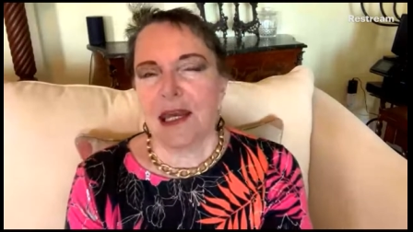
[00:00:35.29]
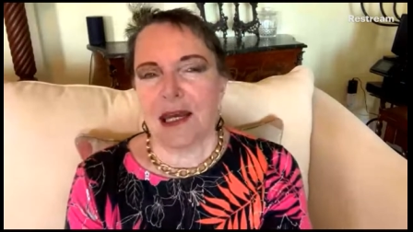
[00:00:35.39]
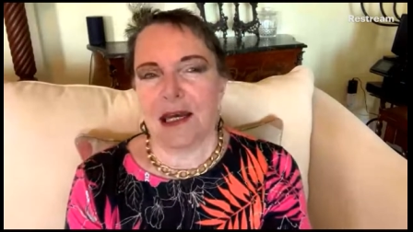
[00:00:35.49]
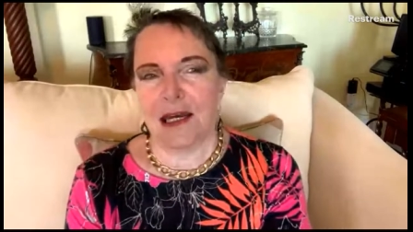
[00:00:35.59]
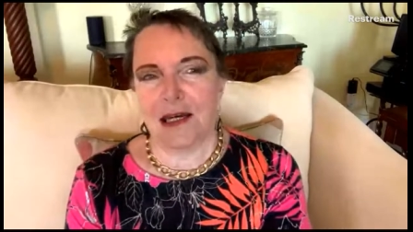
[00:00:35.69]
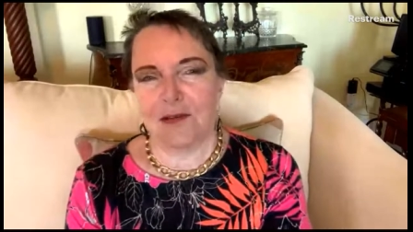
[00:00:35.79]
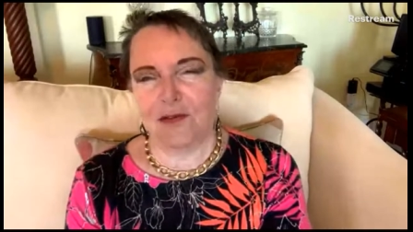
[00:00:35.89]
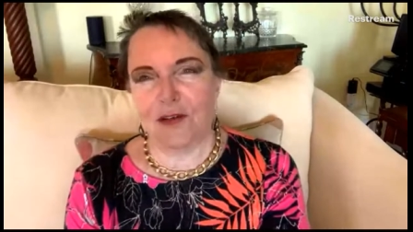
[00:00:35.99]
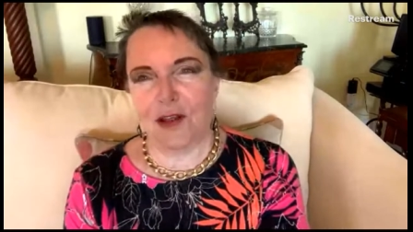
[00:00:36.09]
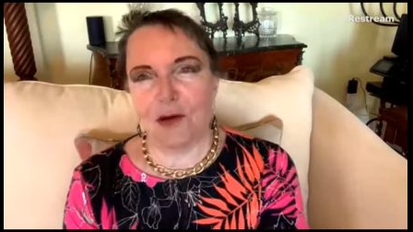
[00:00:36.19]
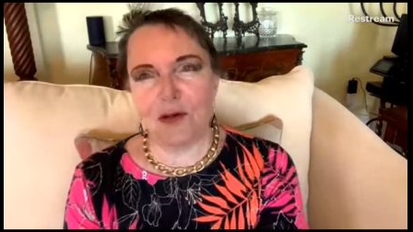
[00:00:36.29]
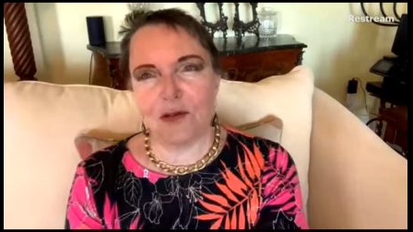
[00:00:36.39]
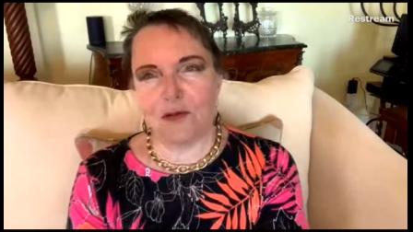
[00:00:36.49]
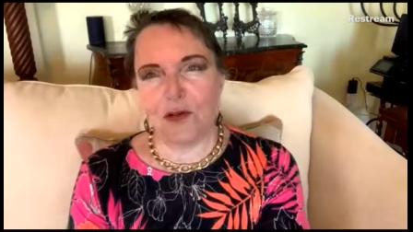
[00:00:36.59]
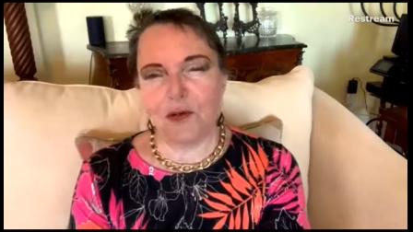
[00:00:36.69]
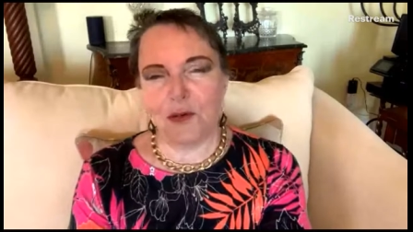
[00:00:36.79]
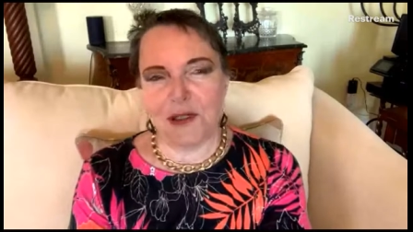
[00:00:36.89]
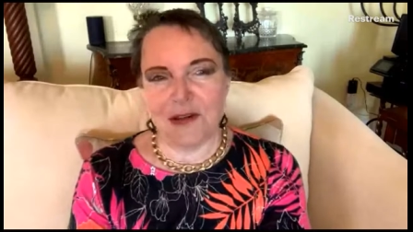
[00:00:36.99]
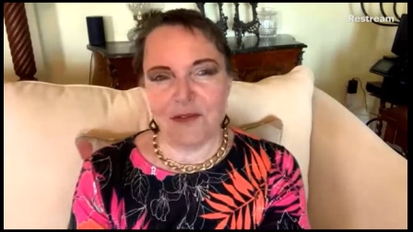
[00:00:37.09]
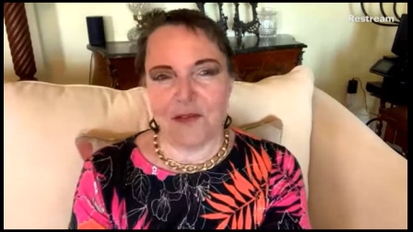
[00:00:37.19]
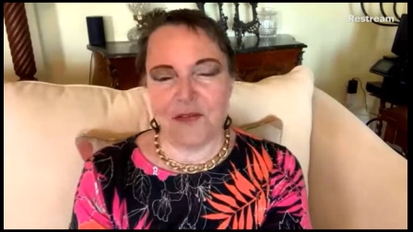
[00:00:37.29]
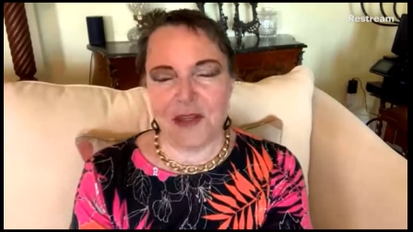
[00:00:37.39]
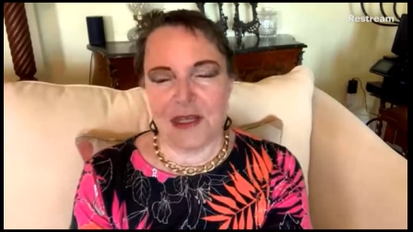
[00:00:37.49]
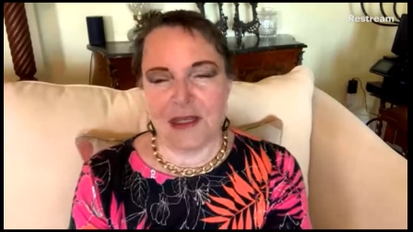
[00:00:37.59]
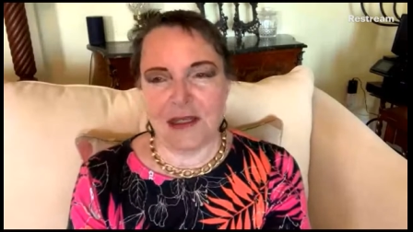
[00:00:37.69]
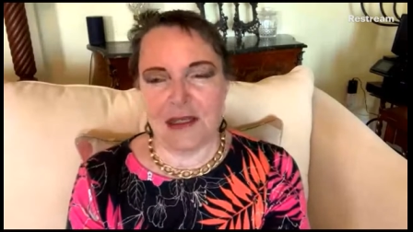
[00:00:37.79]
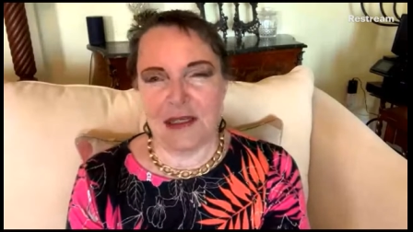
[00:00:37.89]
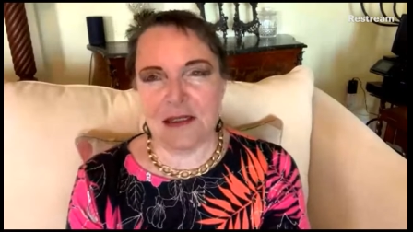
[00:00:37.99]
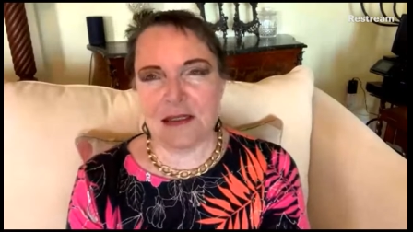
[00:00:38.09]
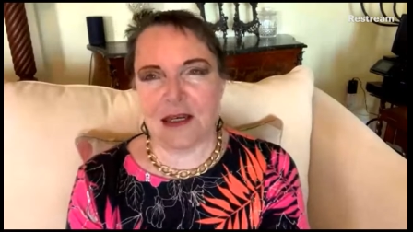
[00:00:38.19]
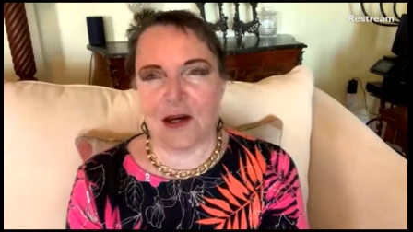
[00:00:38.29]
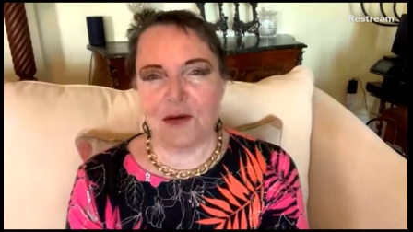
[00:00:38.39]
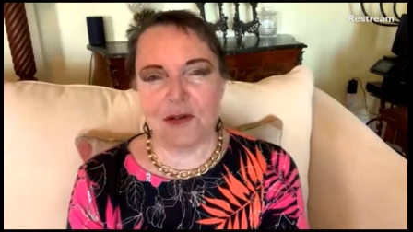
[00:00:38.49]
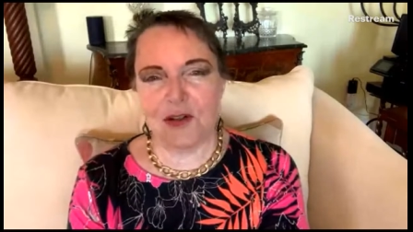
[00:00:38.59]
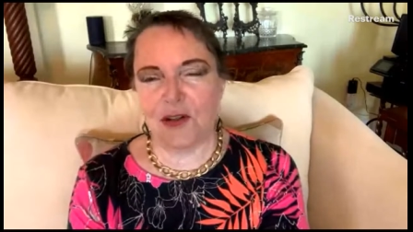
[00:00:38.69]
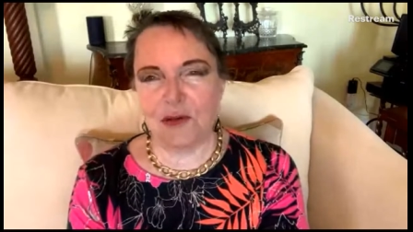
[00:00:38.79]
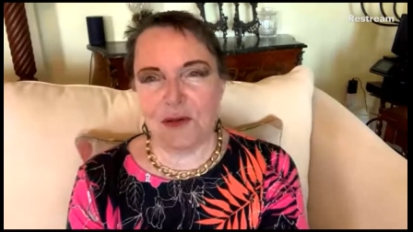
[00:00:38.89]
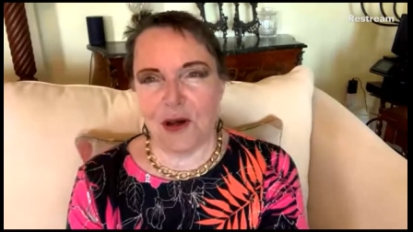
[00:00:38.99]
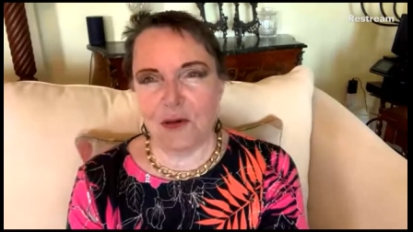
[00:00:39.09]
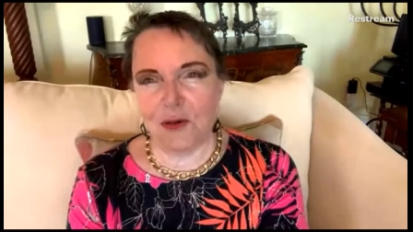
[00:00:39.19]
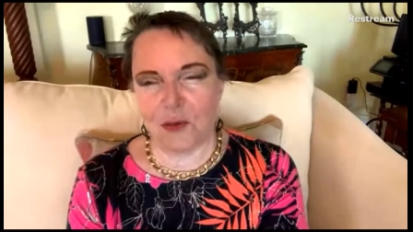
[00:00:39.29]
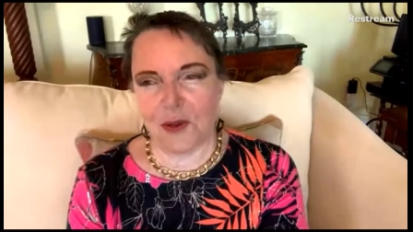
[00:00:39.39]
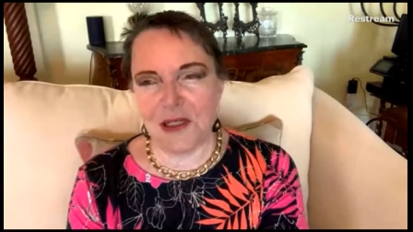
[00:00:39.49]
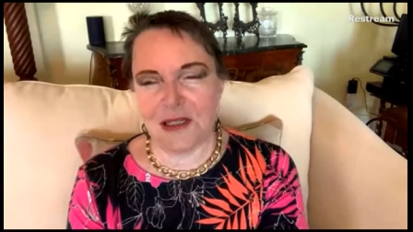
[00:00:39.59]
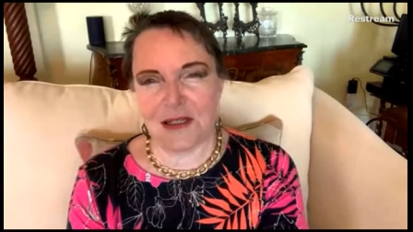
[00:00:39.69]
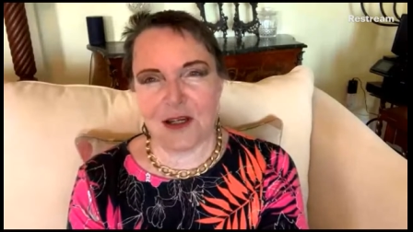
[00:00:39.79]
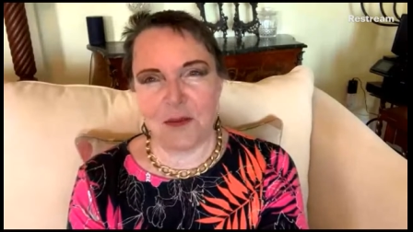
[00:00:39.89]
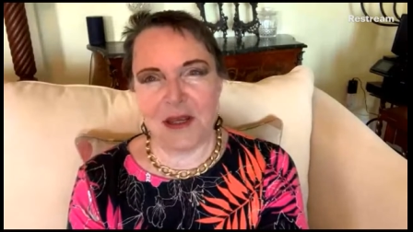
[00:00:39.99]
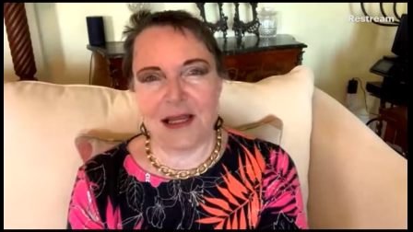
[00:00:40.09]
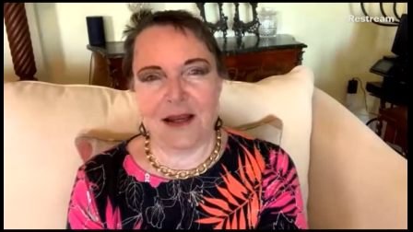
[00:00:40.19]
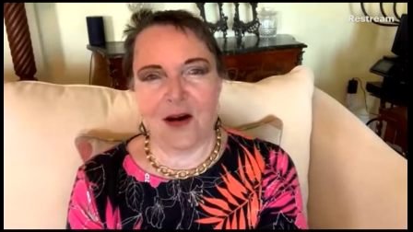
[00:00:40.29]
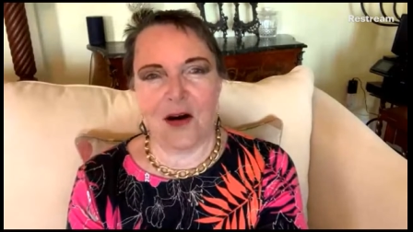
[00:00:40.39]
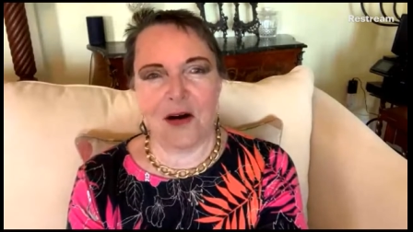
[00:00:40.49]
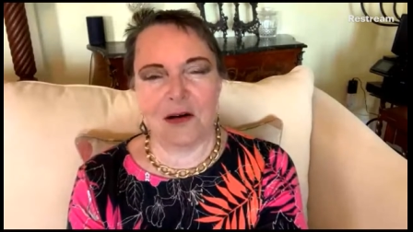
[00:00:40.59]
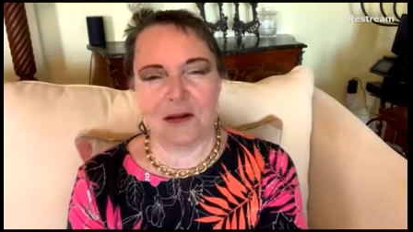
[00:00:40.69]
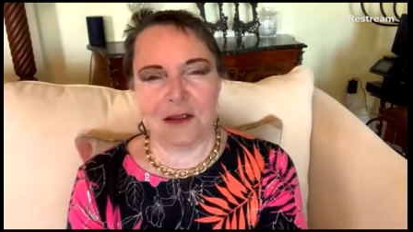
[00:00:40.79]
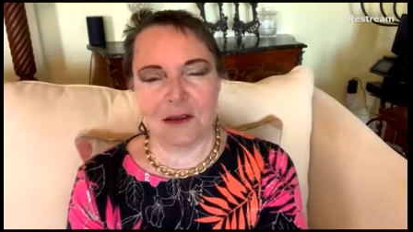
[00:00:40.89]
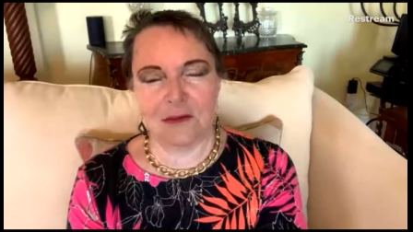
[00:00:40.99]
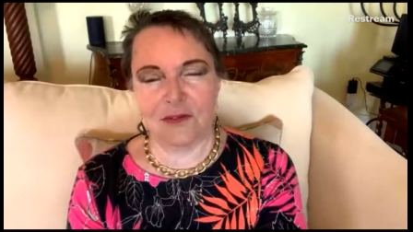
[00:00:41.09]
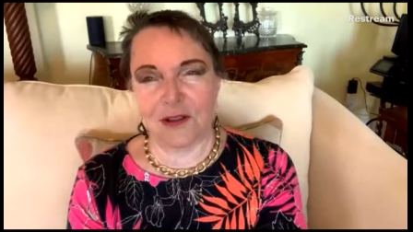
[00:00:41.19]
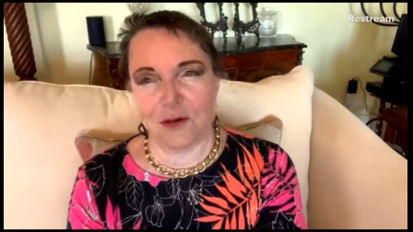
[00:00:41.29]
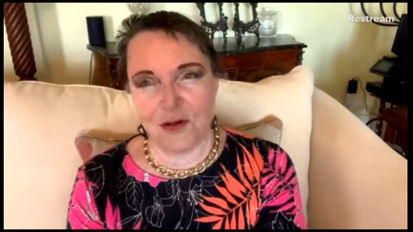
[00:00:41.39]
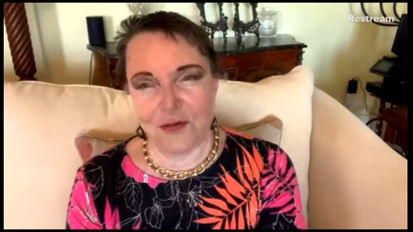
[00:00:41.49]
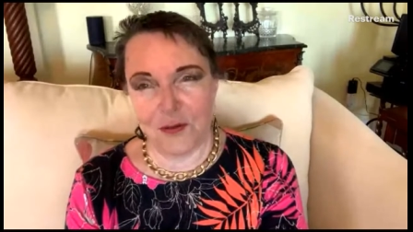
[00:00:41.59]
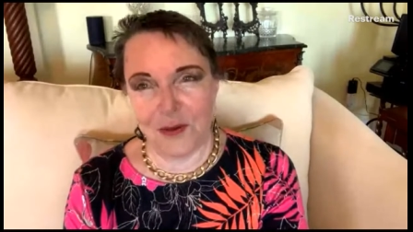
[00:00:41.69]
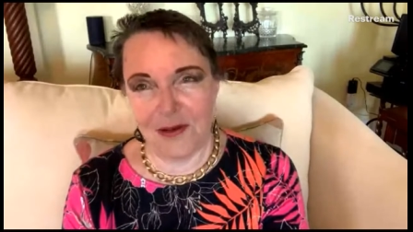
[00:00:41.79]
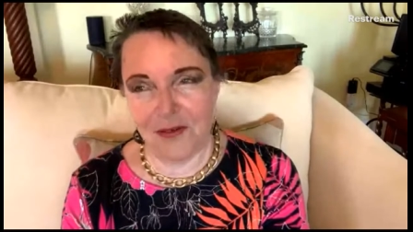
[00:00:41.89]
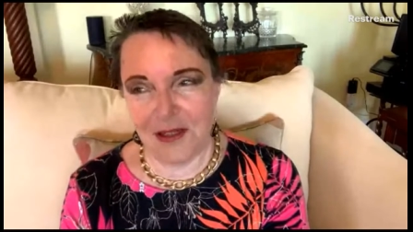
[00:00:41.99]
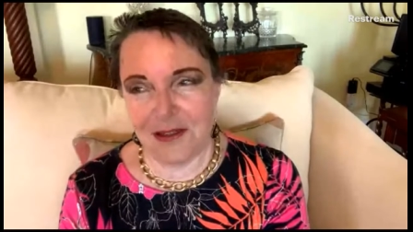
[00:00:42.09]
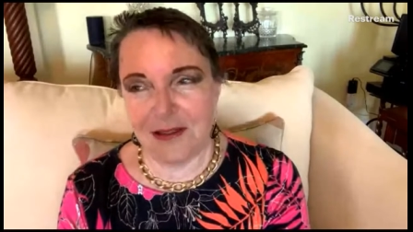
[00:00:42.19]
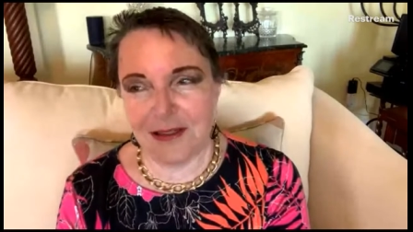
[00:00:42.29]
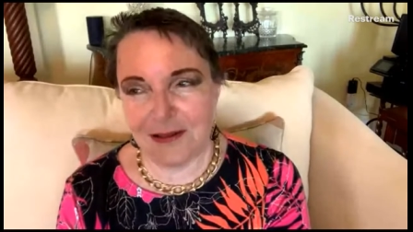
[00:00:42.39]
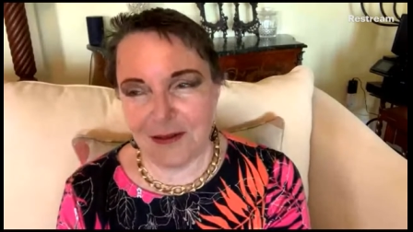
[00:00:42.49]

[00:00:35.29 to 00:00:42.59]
For those of you who live on the East Coast, you know that winter's coming along. For those of you who live in